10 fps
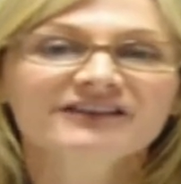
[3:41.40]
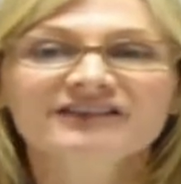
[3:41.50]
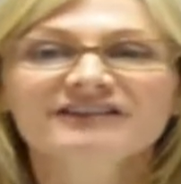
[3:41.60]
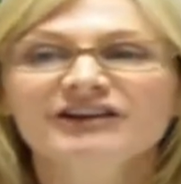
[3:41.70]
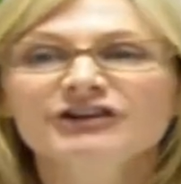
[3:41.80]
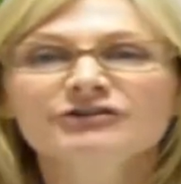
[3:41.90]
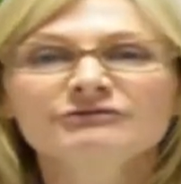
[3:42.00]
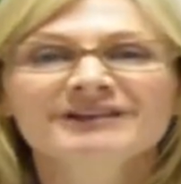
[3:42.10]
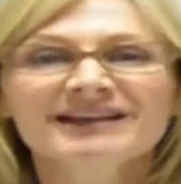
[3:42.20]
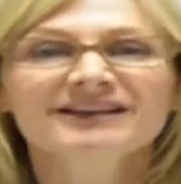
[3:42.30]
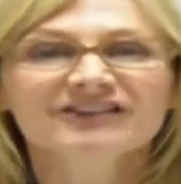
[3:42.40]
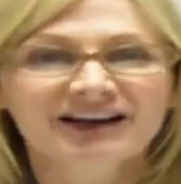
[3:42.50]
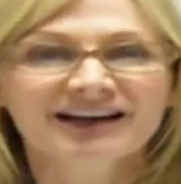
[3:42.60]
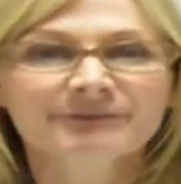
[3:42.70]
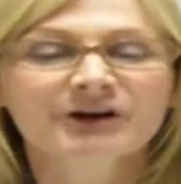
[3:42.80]
This is a unique
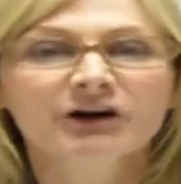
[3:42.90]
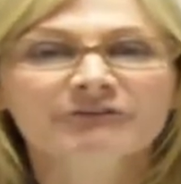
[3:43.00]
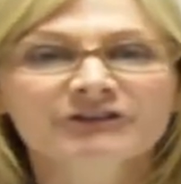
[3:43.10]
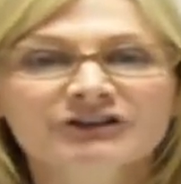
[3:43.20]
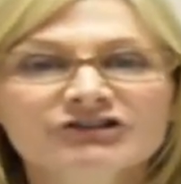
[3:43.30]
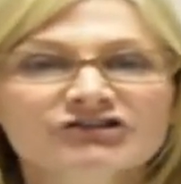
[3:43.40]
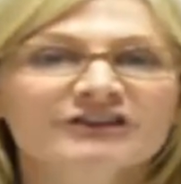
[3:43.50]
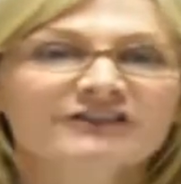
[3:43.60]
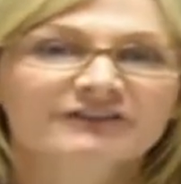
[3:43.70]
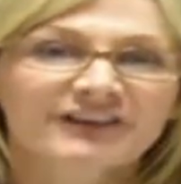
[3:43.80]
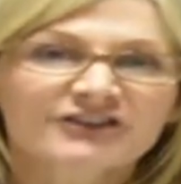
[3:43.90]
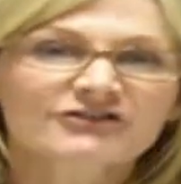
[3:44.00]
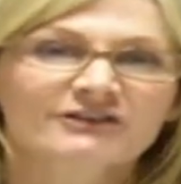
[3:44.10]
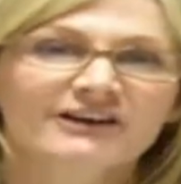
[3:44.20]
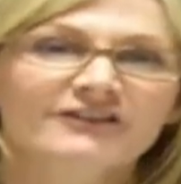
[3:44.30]
time, a convergence of
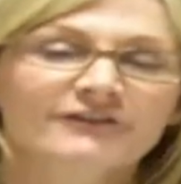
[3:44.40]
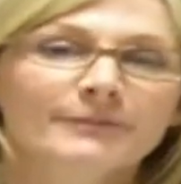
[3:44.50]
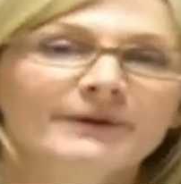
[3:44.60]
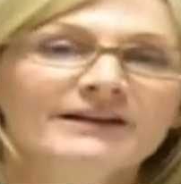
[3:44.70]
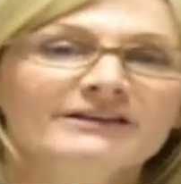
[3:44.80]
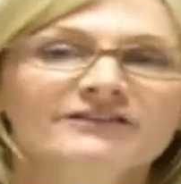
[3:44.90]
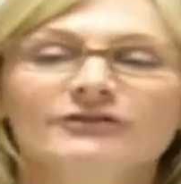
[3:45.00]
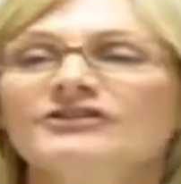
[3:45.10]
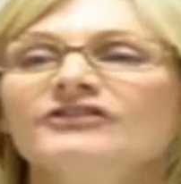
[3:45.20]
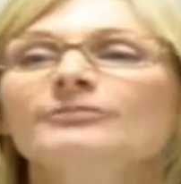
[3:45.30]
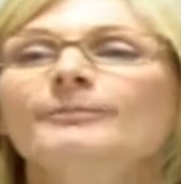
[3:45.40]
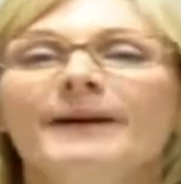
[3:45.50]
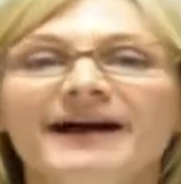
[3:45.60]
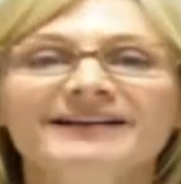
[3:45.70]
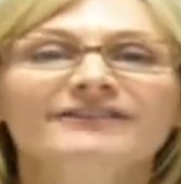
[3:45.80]
interests, of opinions. So
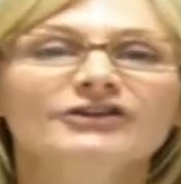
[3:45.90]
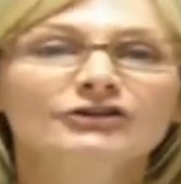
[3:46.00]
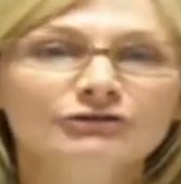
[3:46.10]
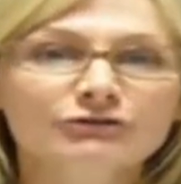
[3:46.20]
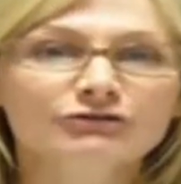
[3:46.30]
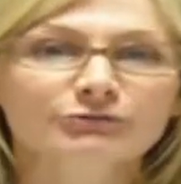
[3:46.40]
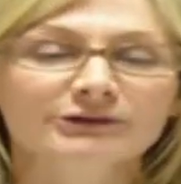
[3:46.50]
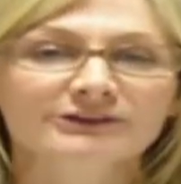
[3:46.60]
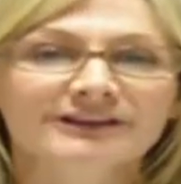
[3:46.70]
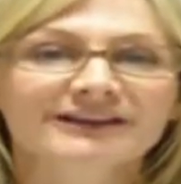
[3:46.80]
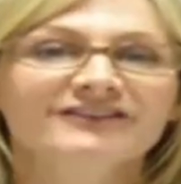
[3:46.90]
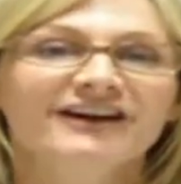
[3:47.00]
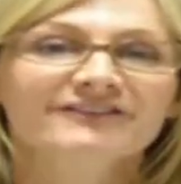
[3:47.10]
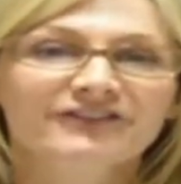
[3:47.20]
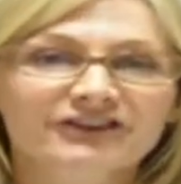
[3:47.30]
despite the usual
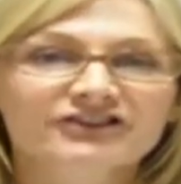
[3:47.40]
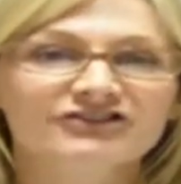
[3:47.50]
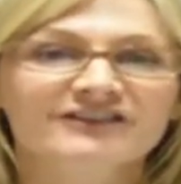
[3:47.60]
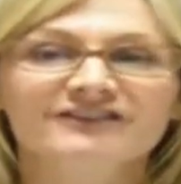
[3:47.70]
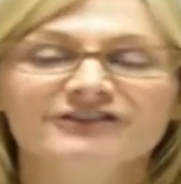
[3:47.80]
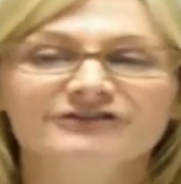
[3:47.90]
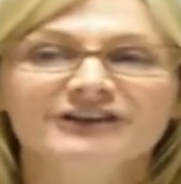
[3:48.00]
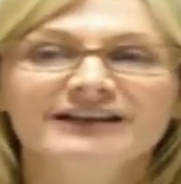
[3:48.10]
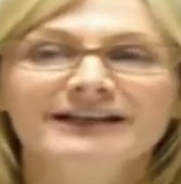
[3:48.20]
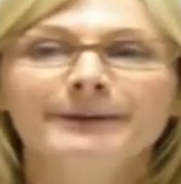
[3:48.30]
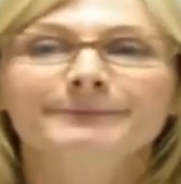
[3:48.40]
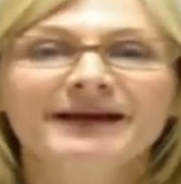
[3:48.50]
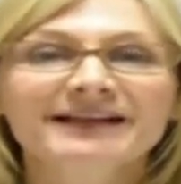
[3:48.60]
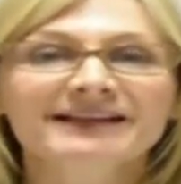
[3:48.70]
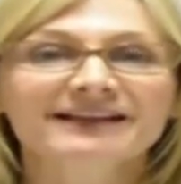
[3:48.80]
divergence of
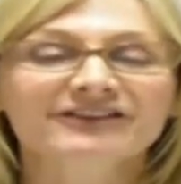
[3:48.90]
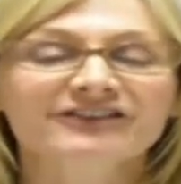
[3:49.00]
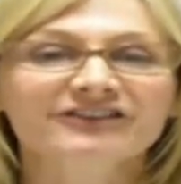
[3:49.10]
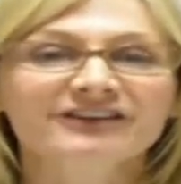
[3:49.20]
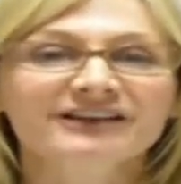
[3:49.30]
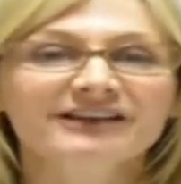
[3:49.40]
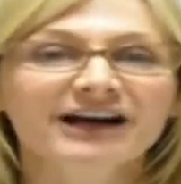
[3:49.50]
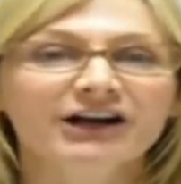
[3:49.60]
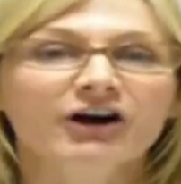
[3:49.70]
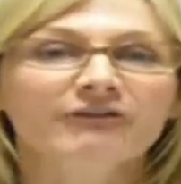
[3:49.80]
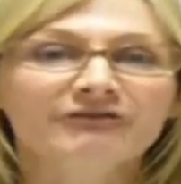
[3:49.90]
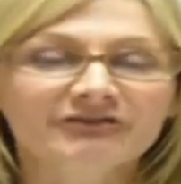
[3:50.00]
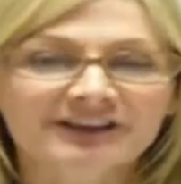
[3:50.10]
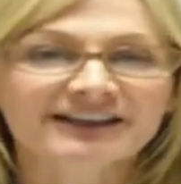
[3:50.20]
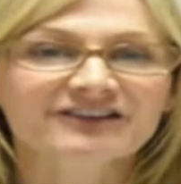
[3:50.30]
opinions and
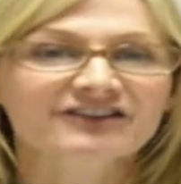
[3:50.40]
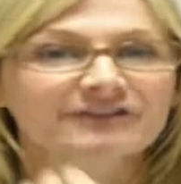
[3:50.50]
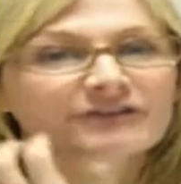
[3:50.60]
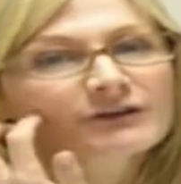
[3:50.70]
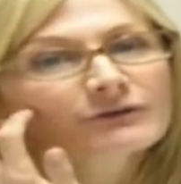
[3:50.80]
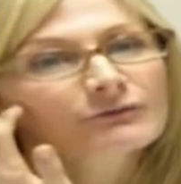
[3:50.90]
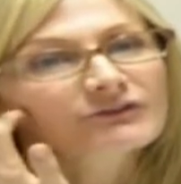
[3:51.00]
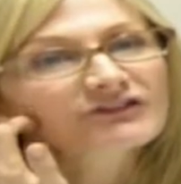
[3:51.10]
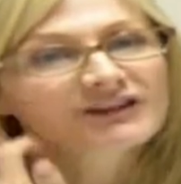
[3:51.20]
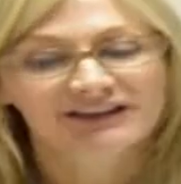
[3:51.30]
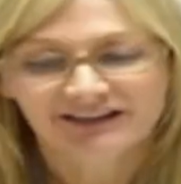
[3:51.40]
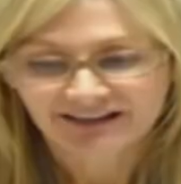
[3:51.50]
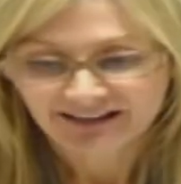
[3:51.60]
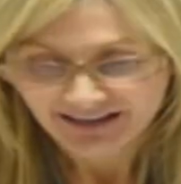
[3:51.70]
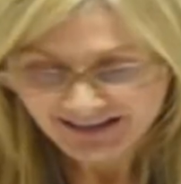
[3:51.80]
conflicting views,
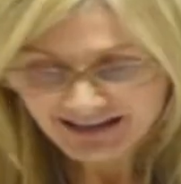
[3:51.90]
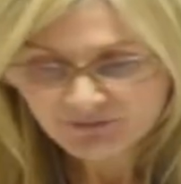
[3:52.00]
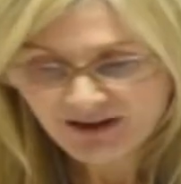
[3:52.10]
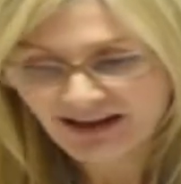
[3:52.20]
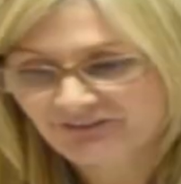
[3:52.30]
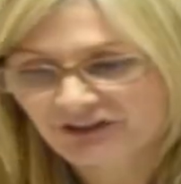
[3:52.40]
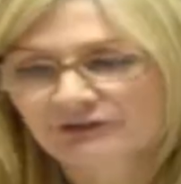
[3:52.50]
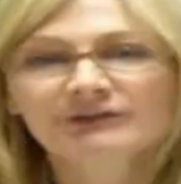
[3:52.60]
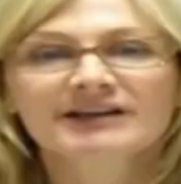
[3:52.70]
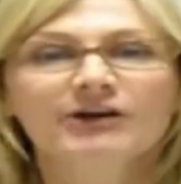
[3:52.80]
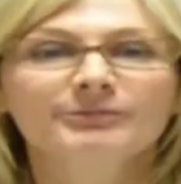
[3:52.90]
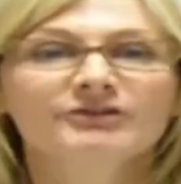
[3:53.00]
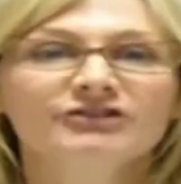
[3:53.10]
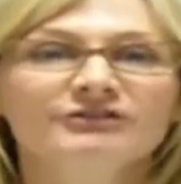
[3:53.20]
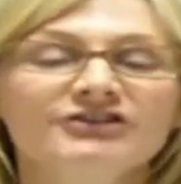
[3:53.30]
here we have a unique
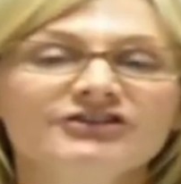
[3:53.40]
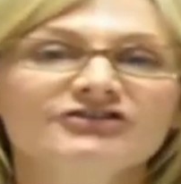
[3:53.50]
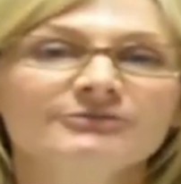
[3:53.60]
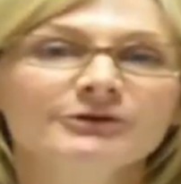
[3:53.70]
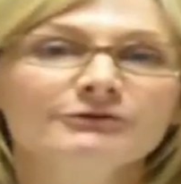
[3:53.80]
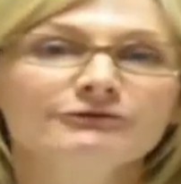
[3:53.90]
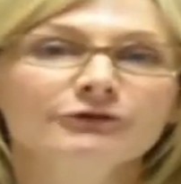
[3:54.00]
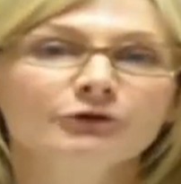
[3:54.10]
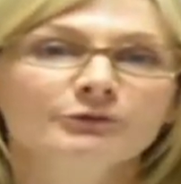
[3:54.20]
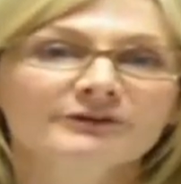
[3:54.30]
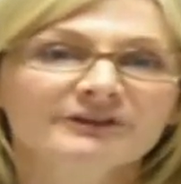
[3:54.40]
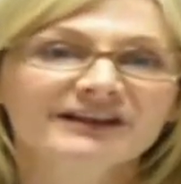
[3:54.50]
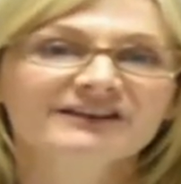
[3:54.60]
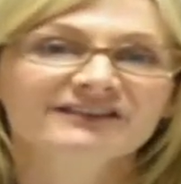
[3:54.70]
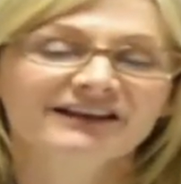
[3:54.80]
opportunity to move forward with
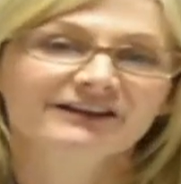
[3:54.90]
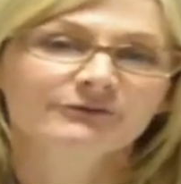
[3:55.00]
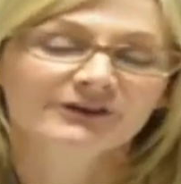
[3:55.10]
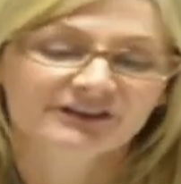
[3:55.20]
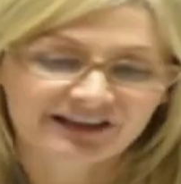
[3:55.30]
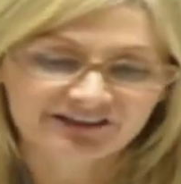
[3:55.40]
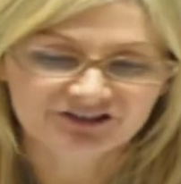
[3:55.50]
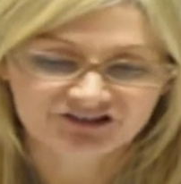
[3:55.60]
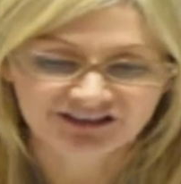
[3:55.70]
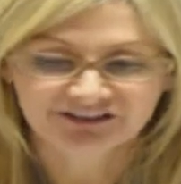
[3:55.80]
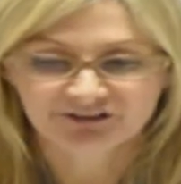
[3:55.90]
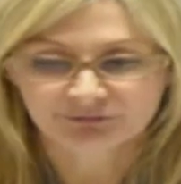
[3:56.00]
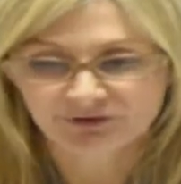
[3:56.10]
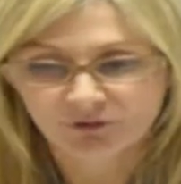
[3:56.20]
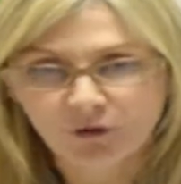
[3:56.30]
these
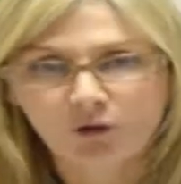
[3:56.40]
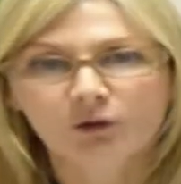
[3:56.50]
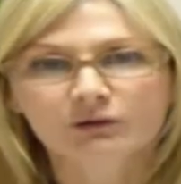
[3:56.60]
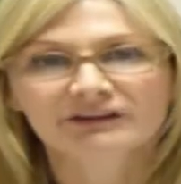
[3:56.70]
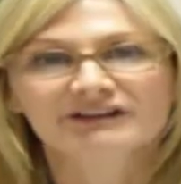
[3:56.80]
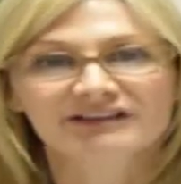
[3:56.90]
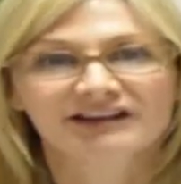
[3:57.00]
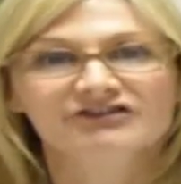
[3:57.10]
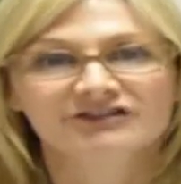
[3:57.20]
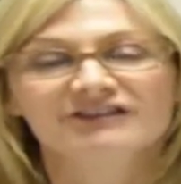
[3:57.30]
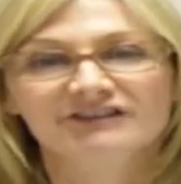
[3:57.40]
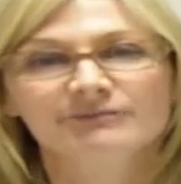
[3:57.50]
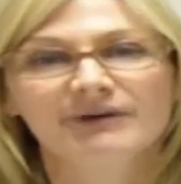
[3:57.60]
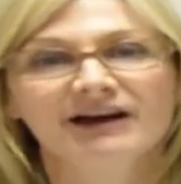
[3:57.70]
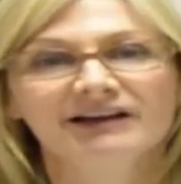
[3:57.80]
agendas, with all these
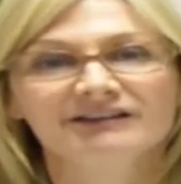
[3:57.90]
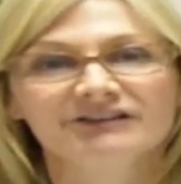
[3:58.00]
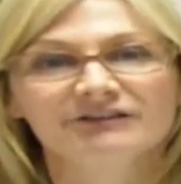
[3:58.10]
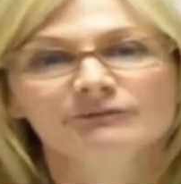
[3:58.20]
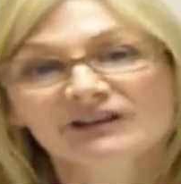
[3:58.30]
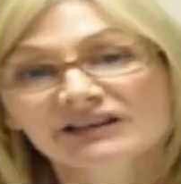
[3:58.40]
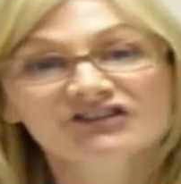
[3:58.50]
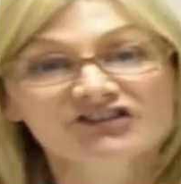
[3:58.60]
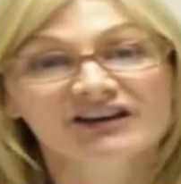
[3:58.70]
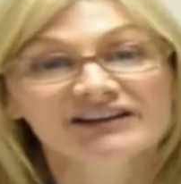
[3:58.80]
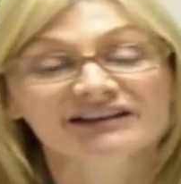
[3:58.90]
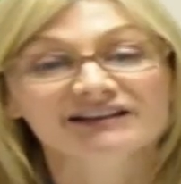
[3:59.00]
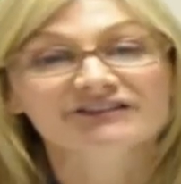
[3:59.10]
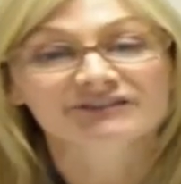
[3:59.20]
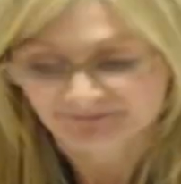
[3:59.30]
agencies behind us, and we need to take
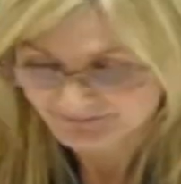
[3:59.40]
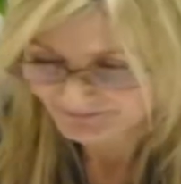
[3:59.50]
it.